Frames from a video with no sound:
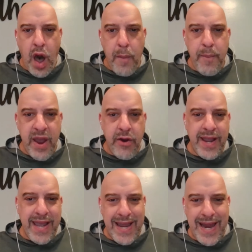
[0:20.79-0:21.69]

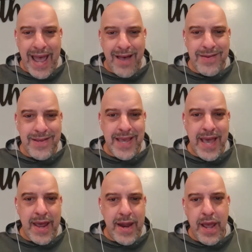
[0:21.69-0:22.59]
American
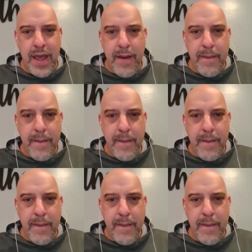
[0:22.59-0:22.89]
LCN